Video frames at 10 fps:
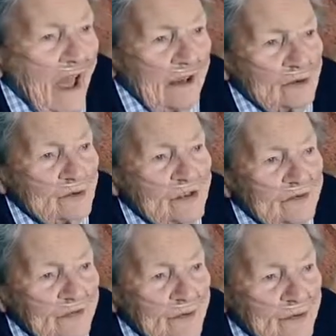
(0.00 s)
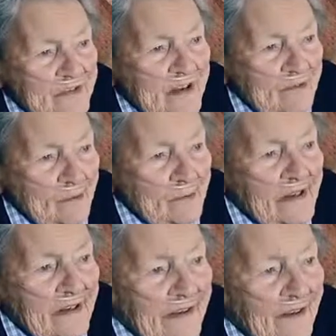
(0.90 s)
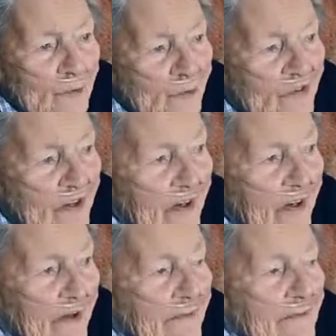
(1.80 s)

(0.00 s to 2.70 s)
I used to feel terribly guilty.